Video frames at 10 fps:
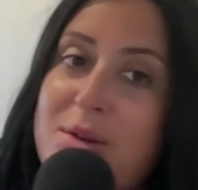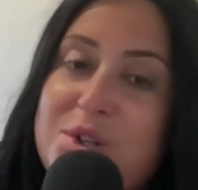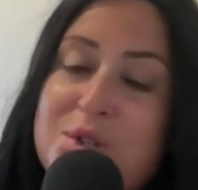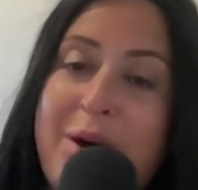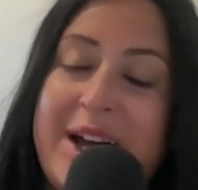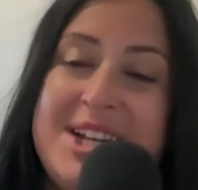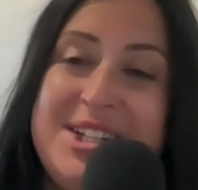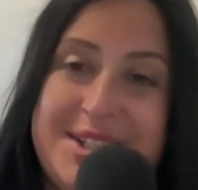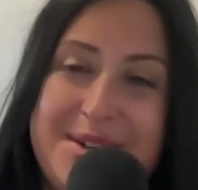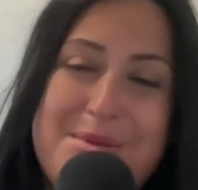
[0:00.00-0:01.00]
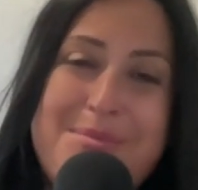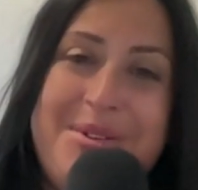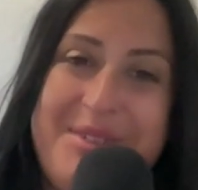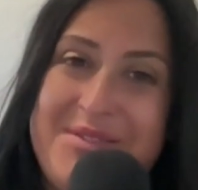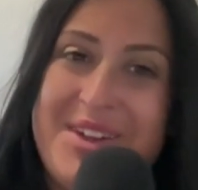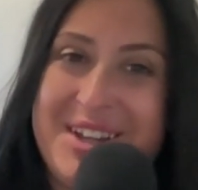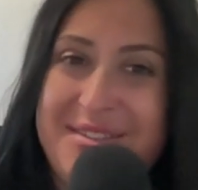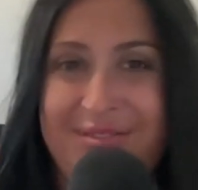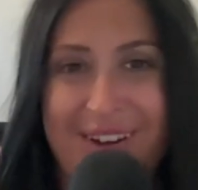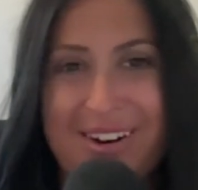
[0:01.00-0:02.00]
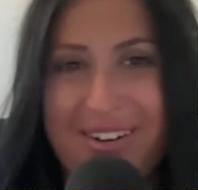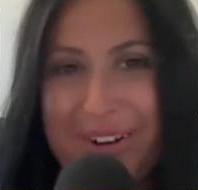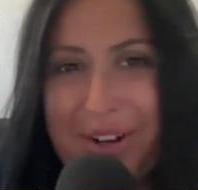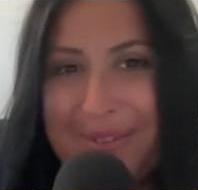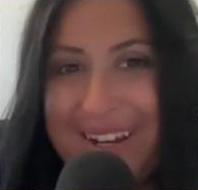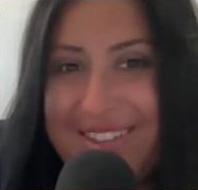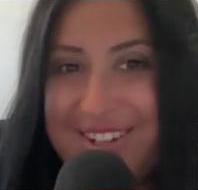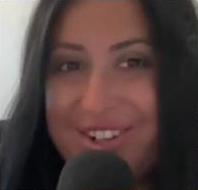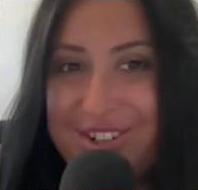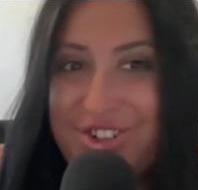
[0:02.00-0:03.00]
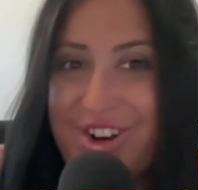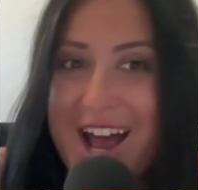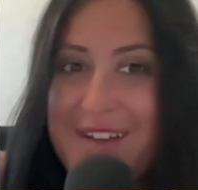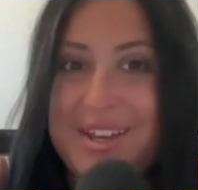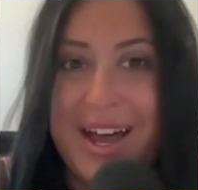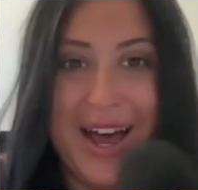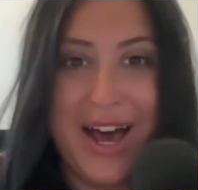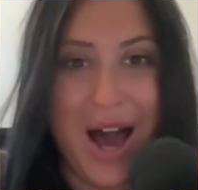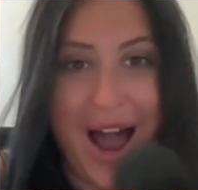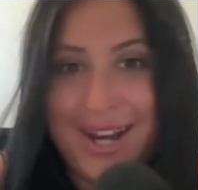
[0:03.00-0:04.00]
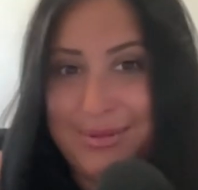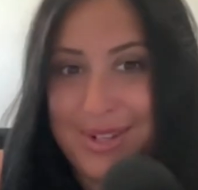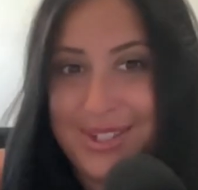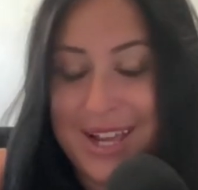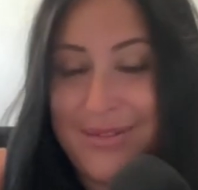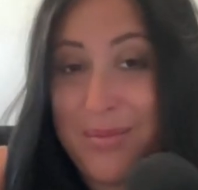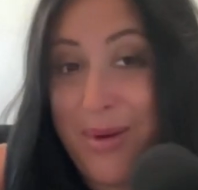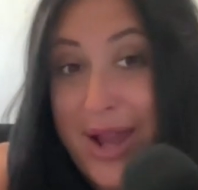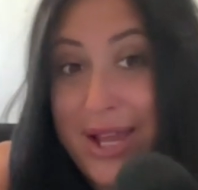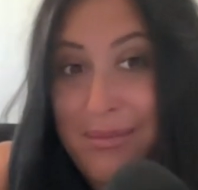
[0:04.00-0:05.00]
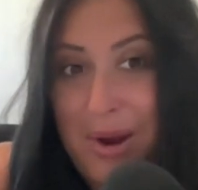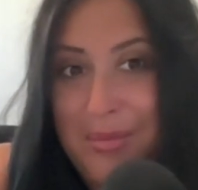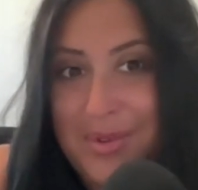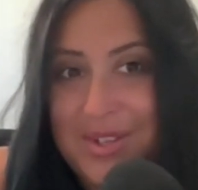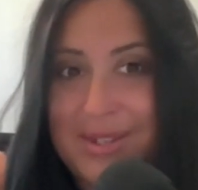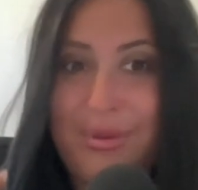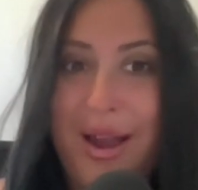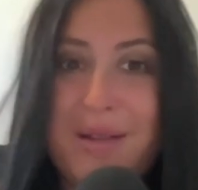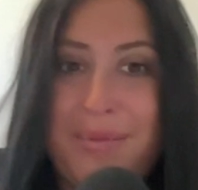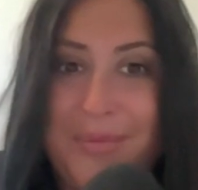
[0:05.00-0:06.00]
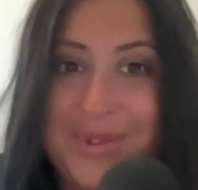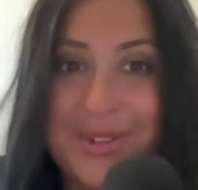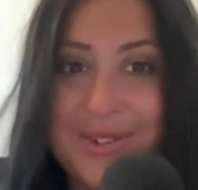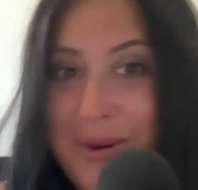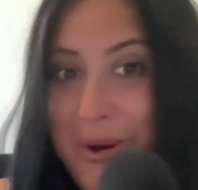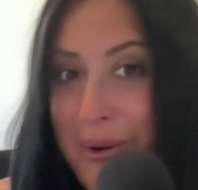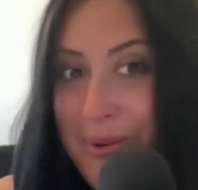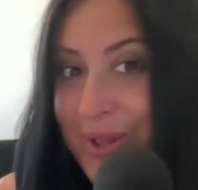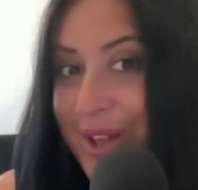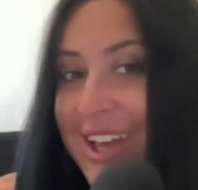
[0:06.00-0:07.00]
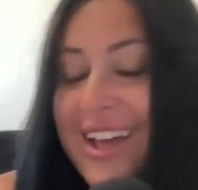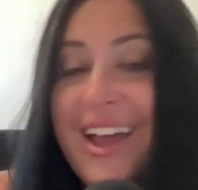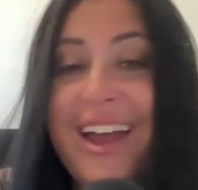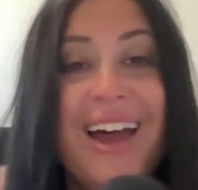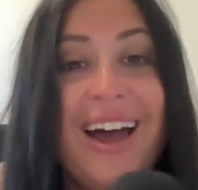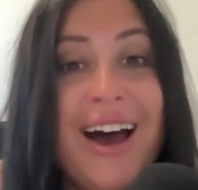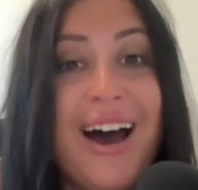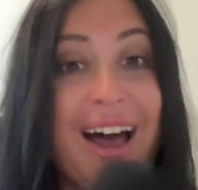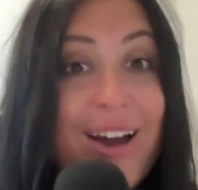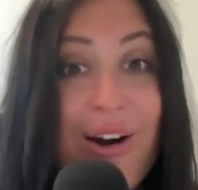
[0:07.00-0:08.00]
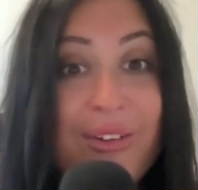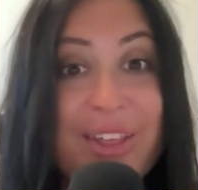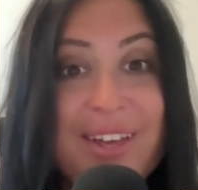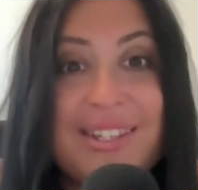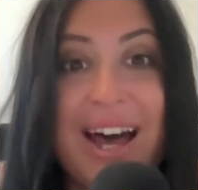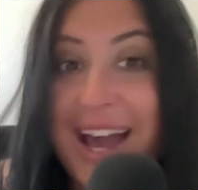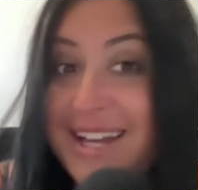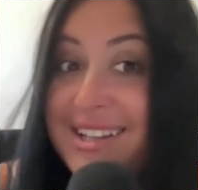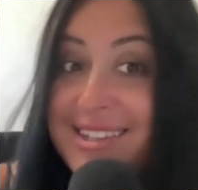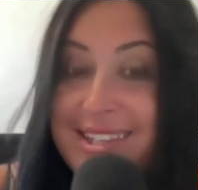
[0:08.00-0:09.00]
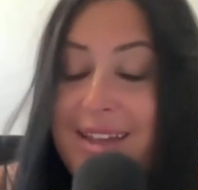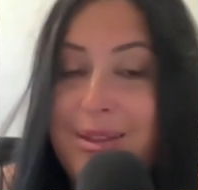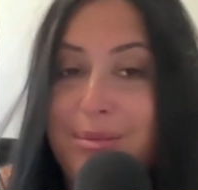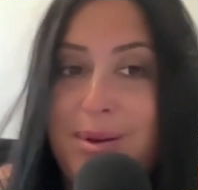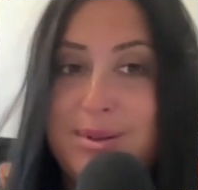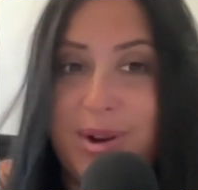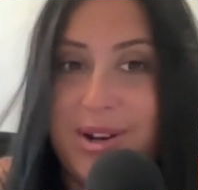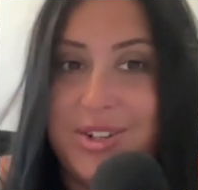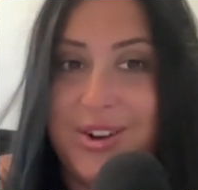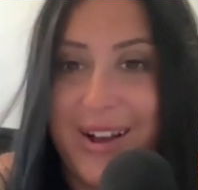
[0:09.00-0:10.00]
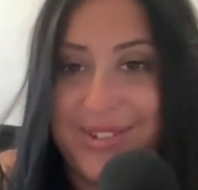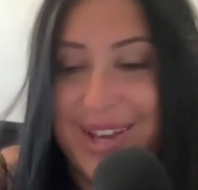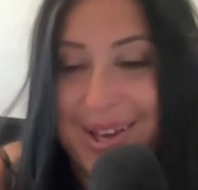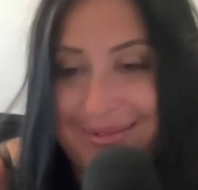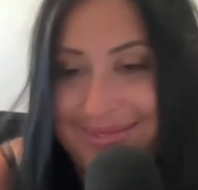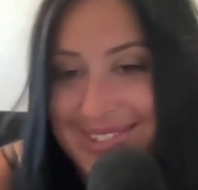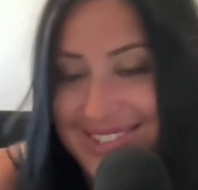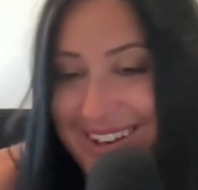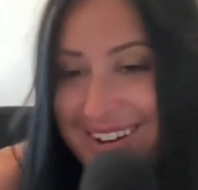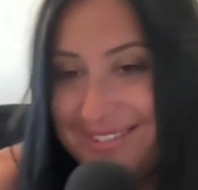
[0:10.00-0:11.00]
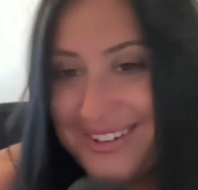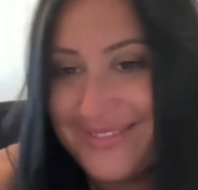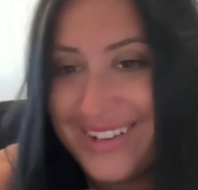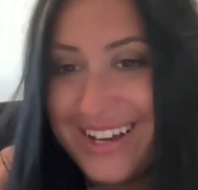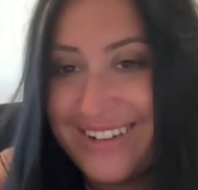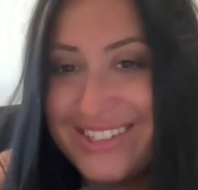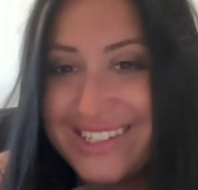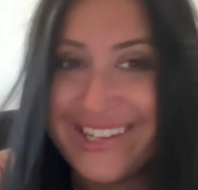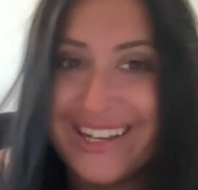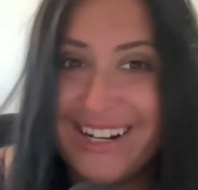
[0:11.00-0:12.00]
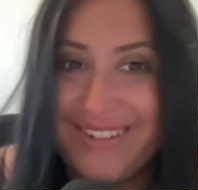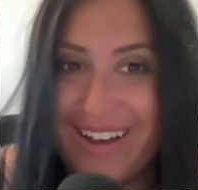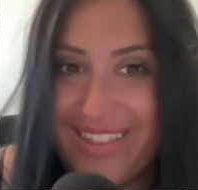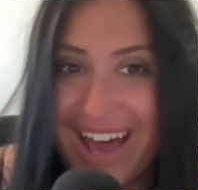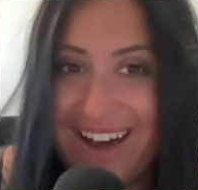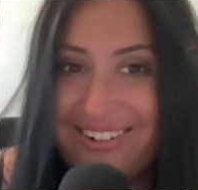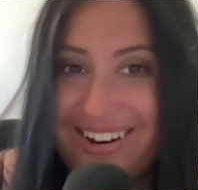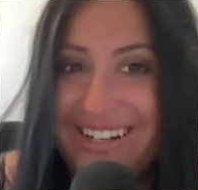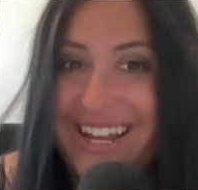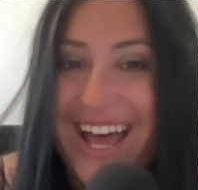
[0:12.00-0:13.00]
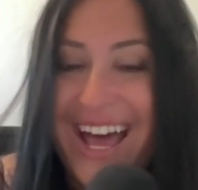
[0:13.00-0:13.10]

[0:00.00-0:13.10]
which is why I do believe that he fell a little bit in this year's draft. I just want to say, for bragging purposes and bragging purposes only, I called this. I did say the Blues were going to draft him. So for me, I was excited about that one.